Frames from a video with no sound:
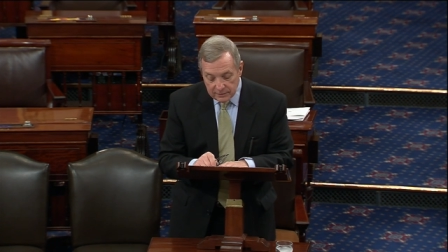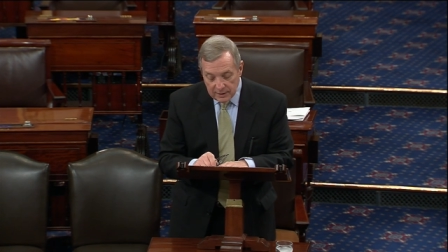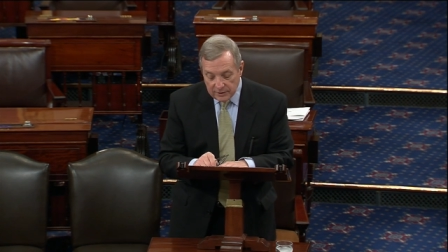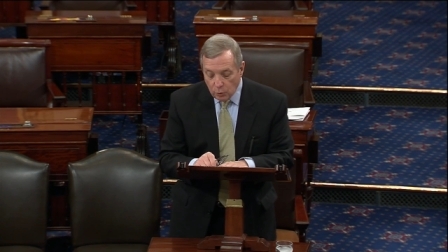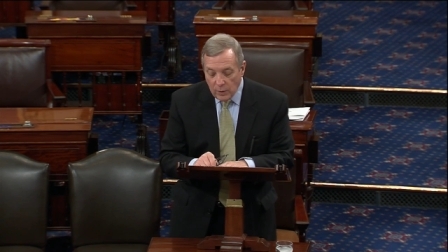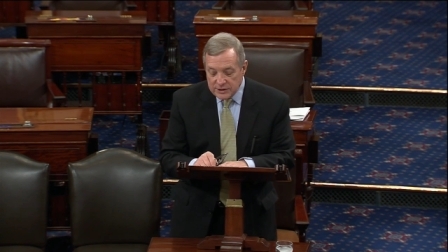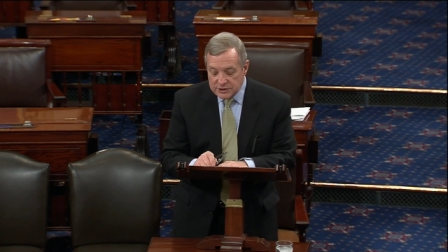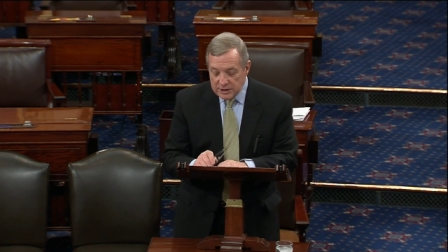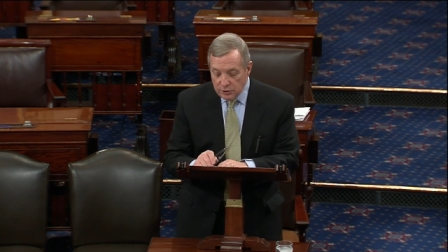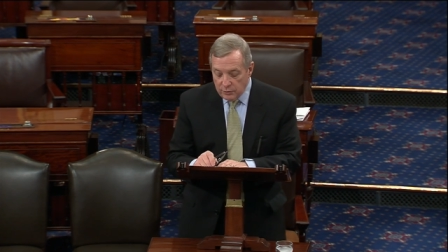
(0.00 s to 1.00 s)
And the West
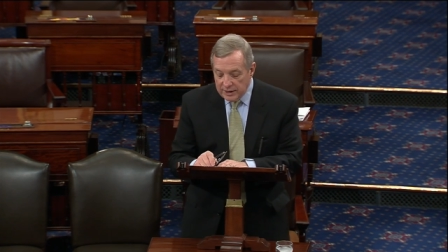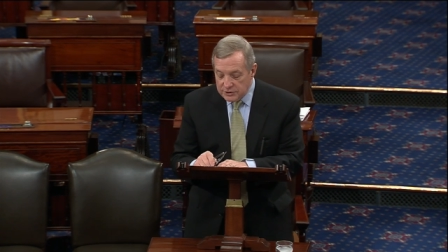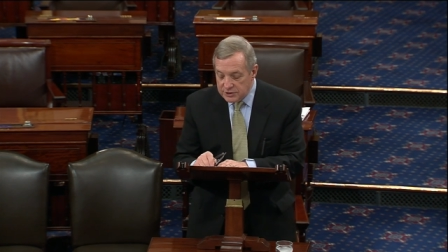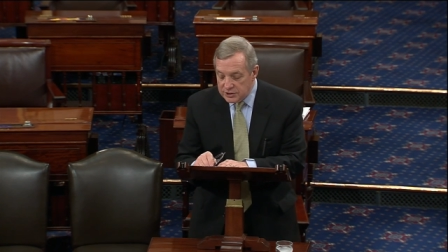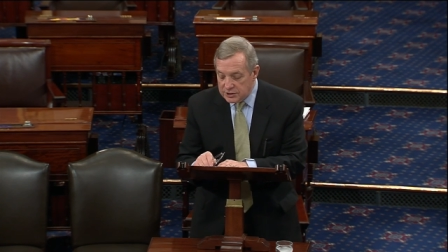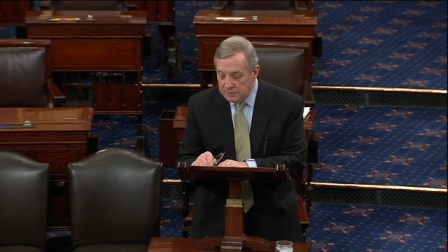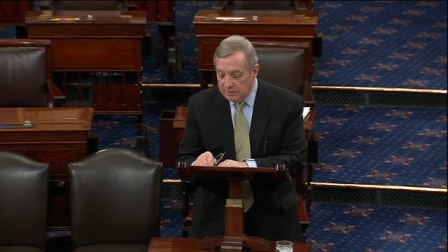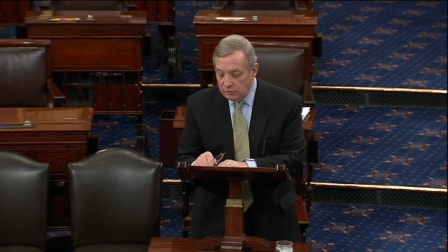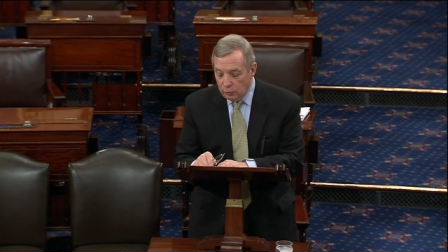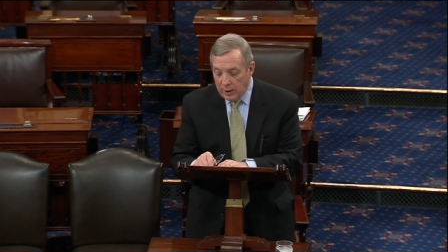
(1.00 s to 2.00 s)
didn't create a system
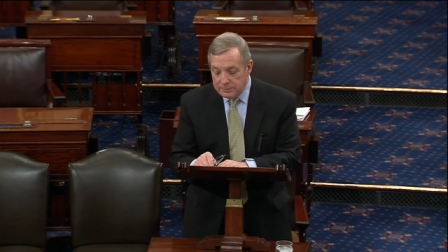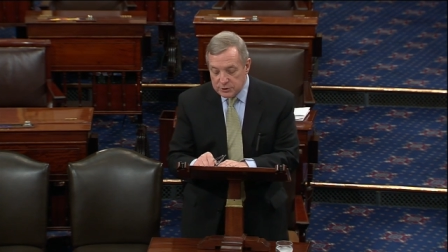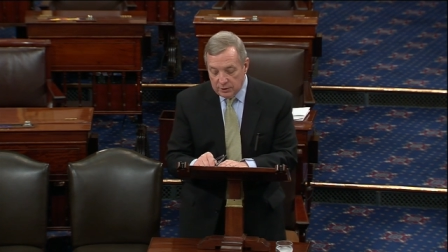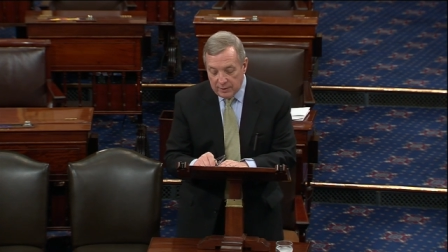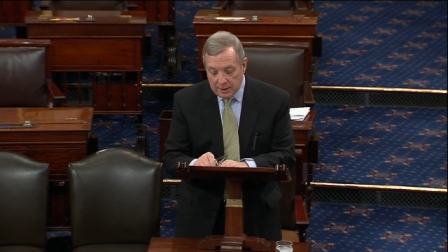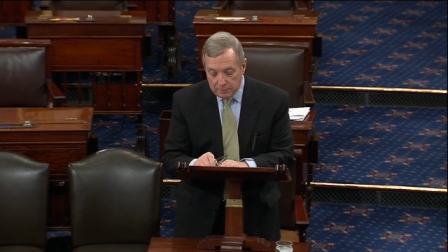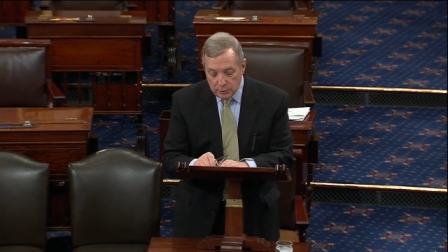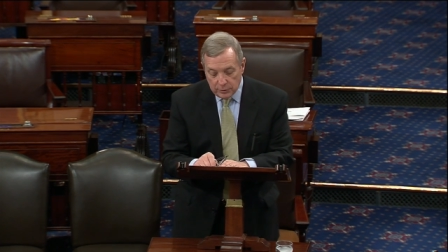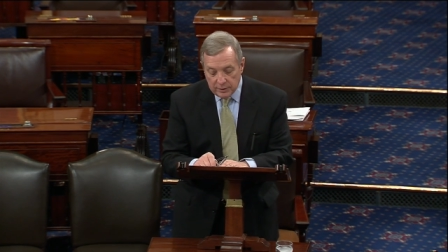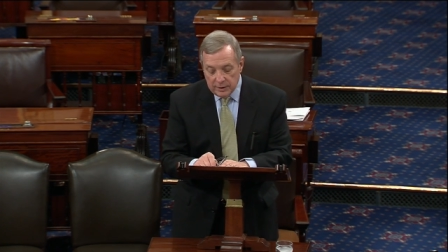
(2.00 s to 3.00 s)
of corruption around
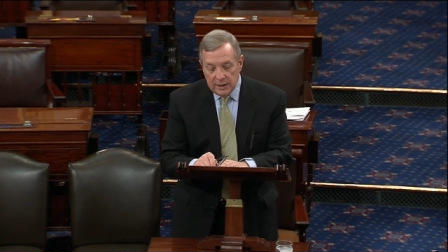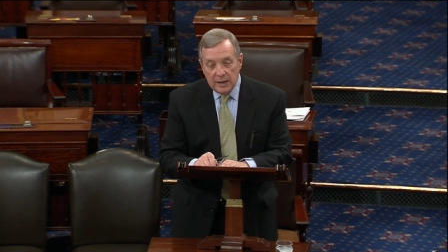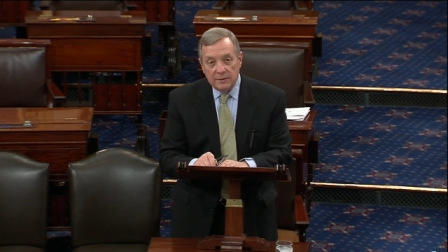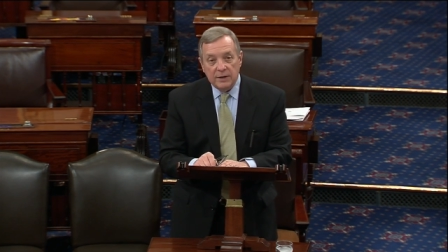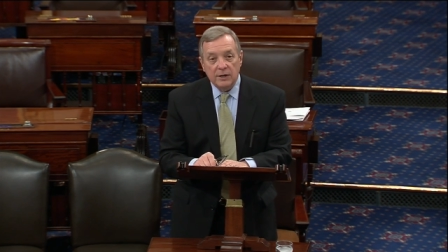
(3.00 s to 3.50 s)
Putin that